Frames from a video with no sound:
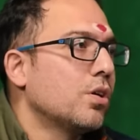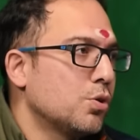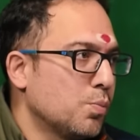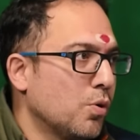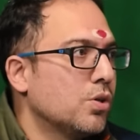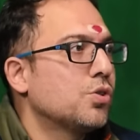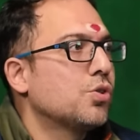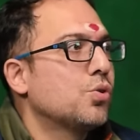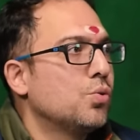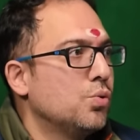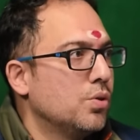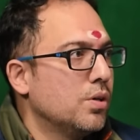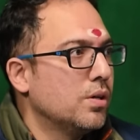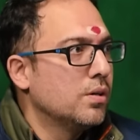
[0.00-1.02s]
response
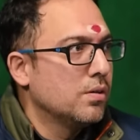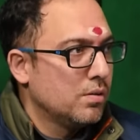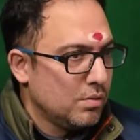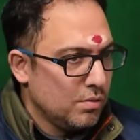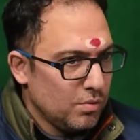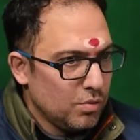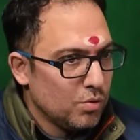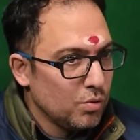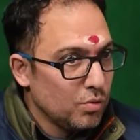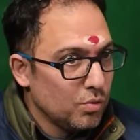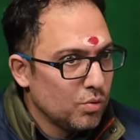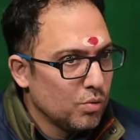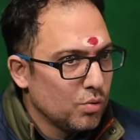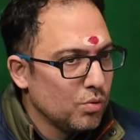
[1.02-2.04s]
to
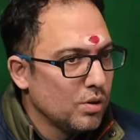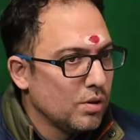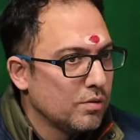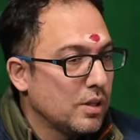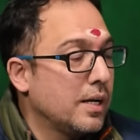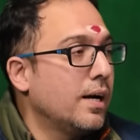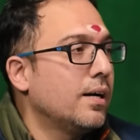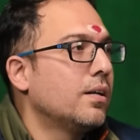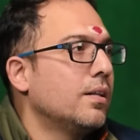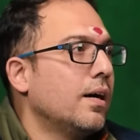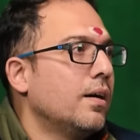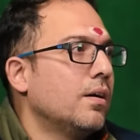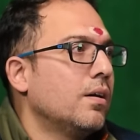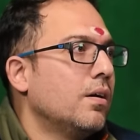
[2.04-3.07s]
the threat
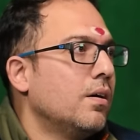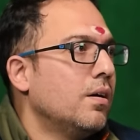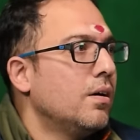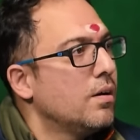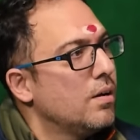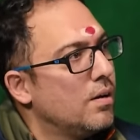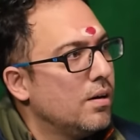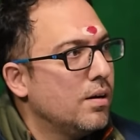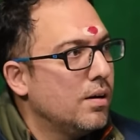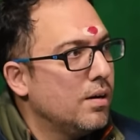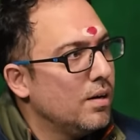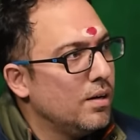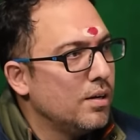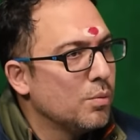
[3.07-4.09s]
that
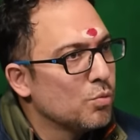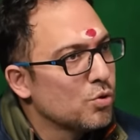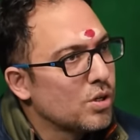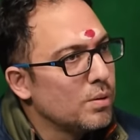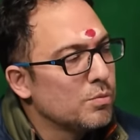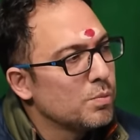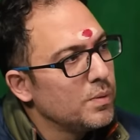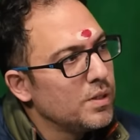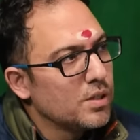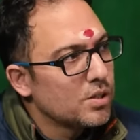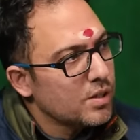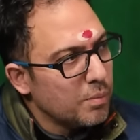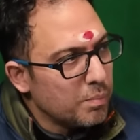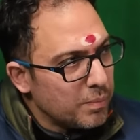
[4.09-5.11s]
Indian Muslims may
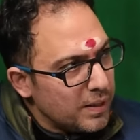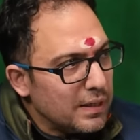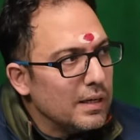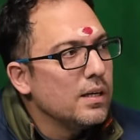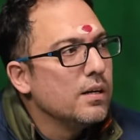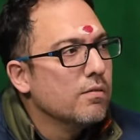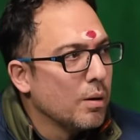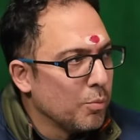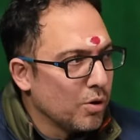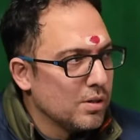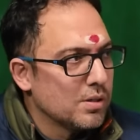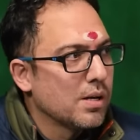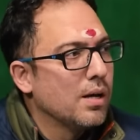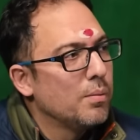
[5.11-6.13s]
just completely give up on
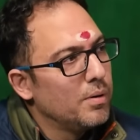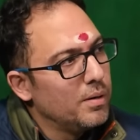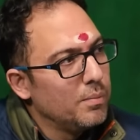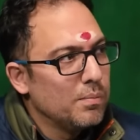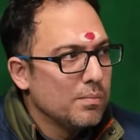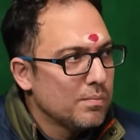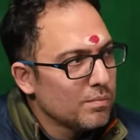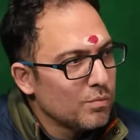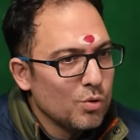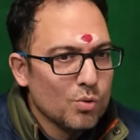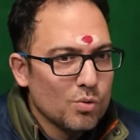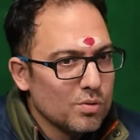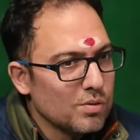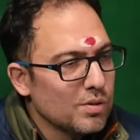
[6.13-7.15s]
Islam and, you
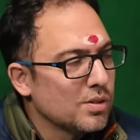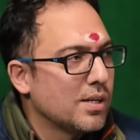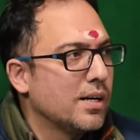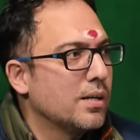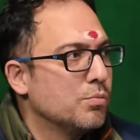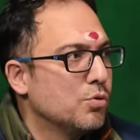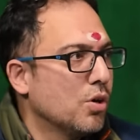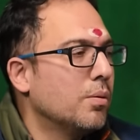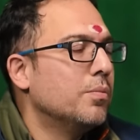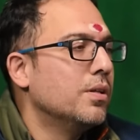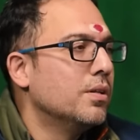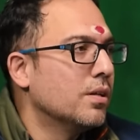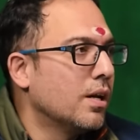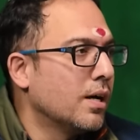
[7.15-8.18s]
know, just get absorbed
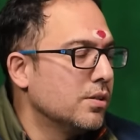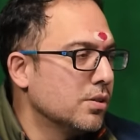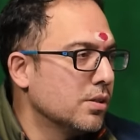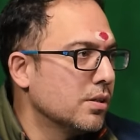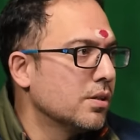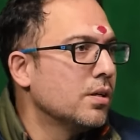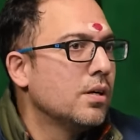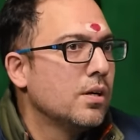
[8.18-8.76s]
in the larger.